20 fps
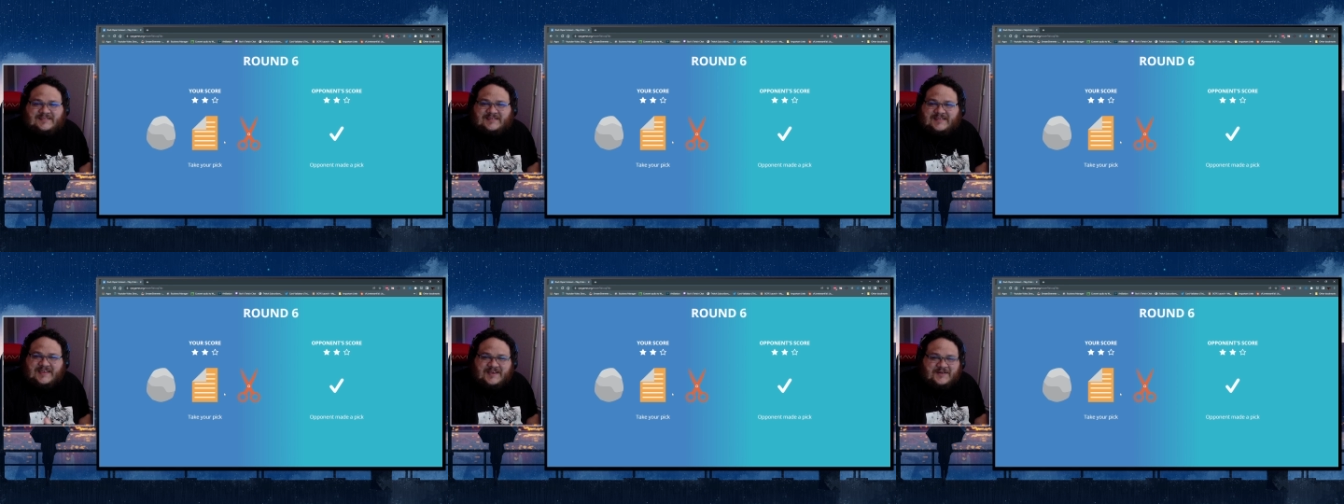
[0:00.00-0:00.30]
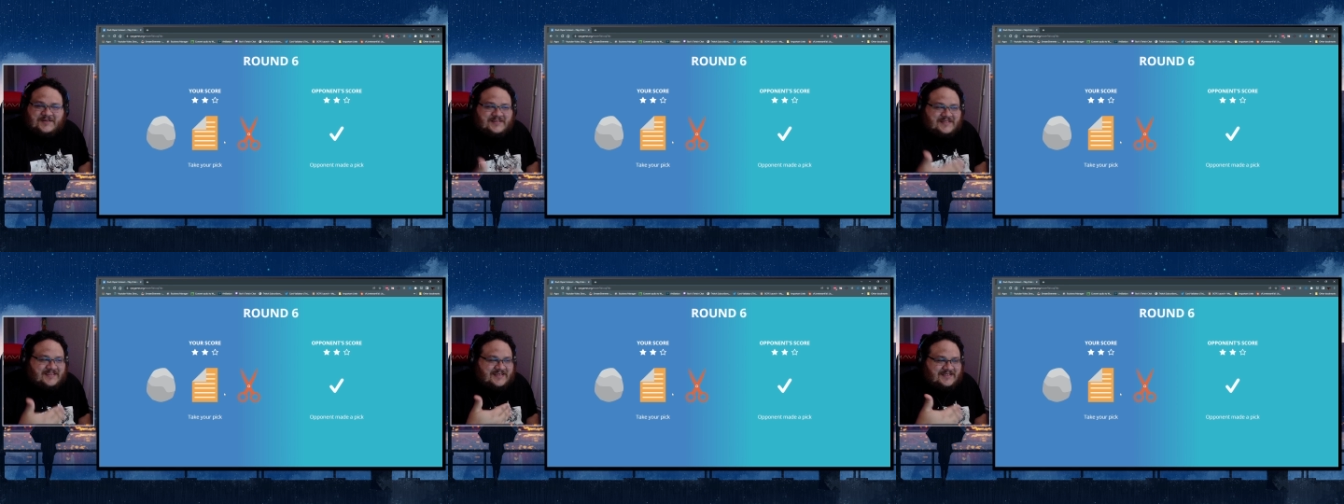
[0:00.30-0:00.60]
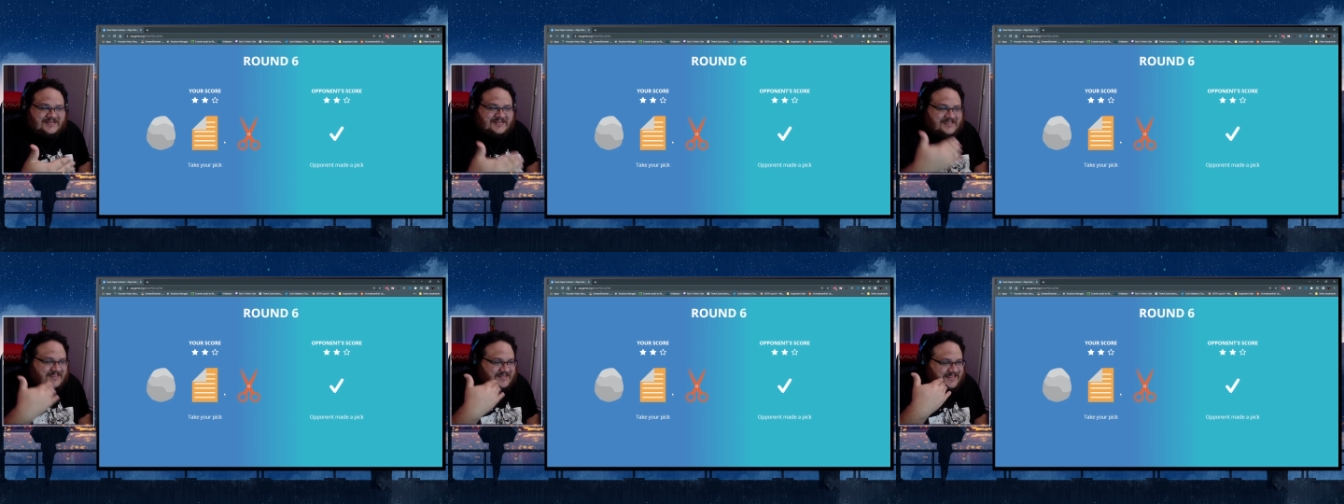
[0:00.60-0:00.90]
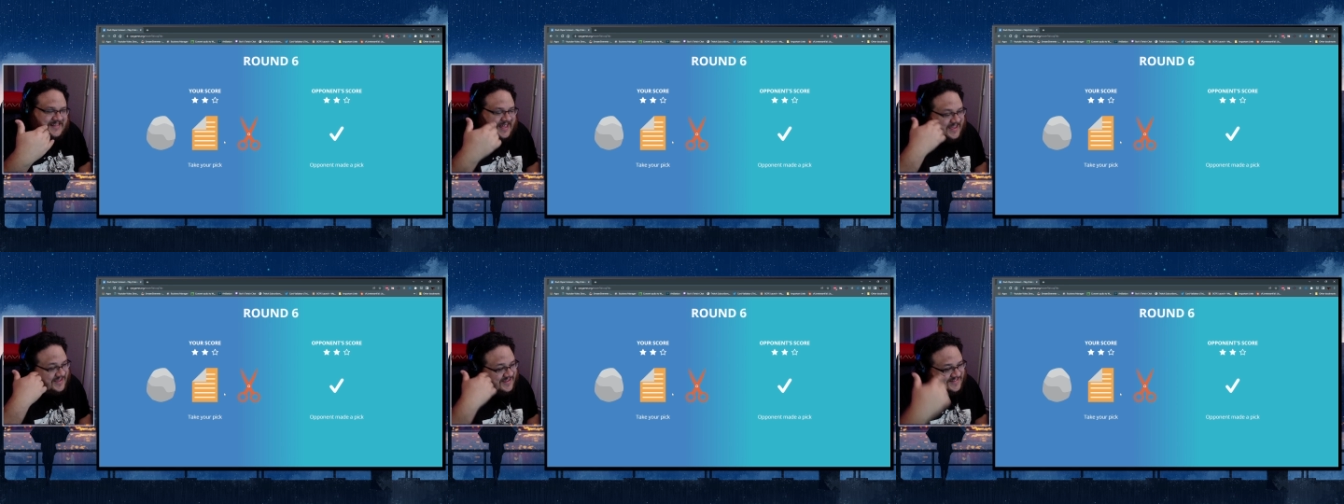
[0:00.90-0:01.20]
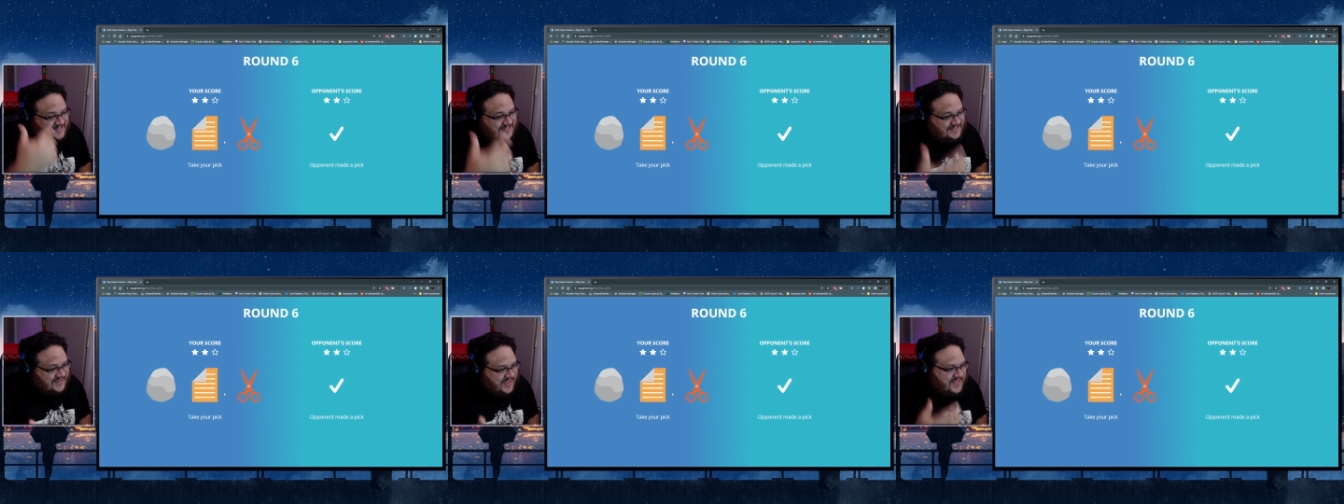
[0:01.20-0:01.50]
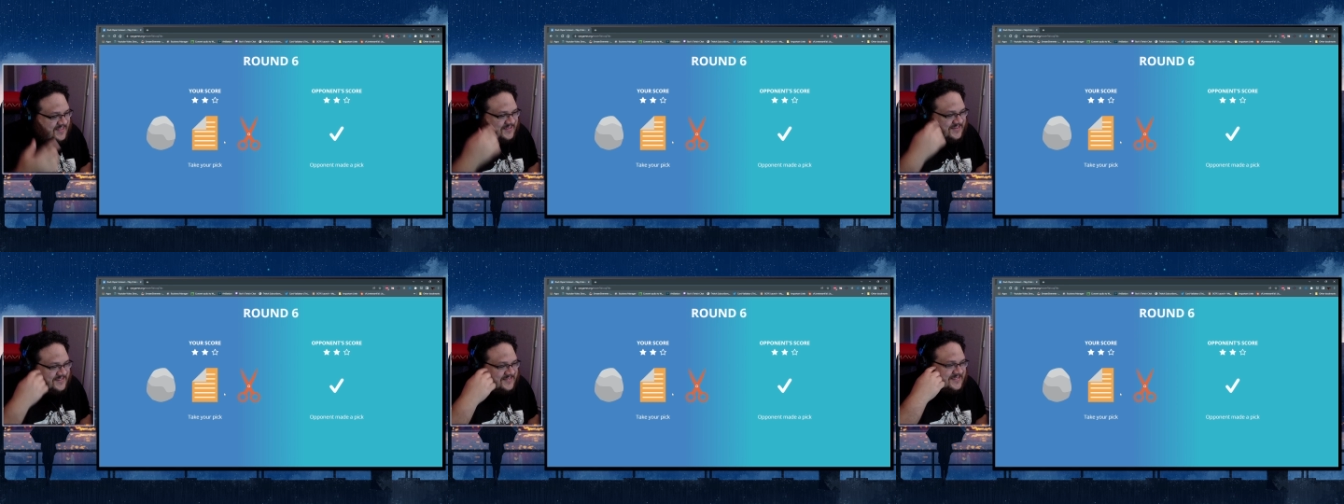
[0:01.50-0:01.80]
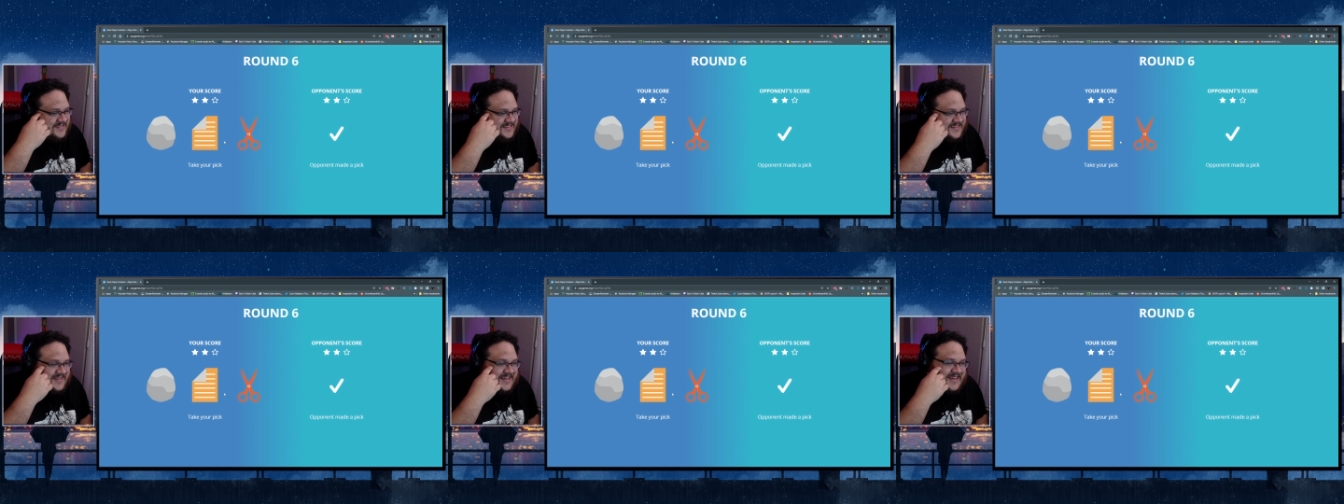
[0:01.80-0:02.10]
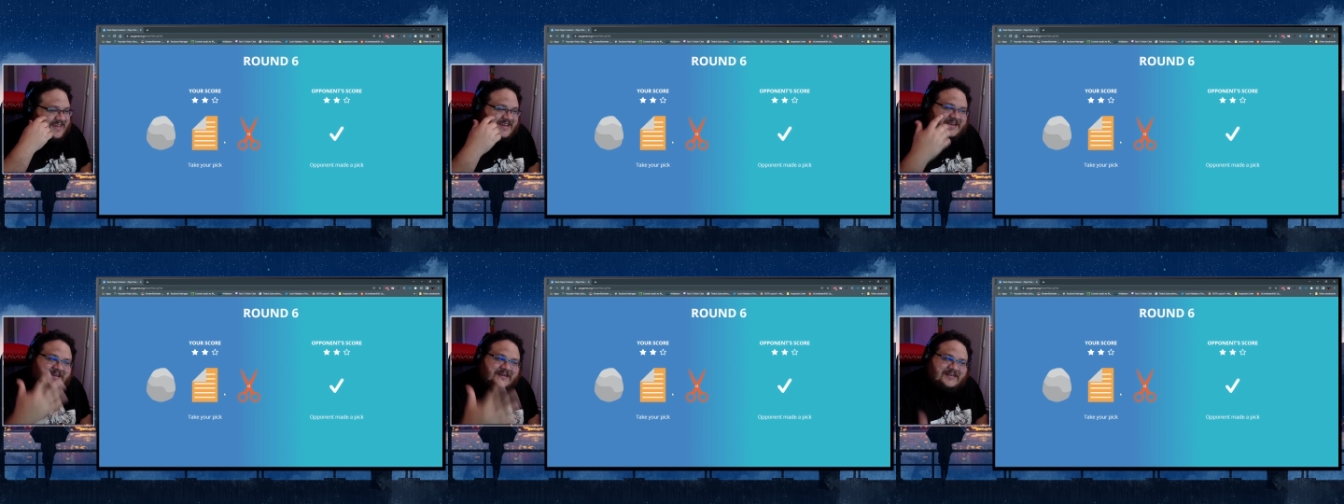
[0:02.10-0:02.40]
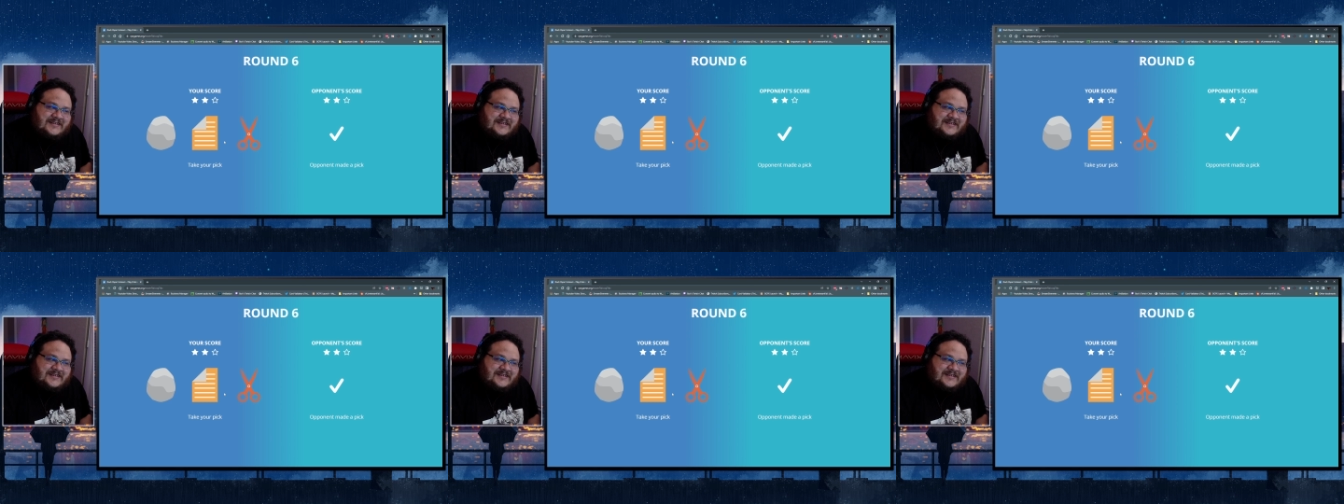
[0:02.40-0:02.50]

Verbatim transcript: still this is like intense because it's like,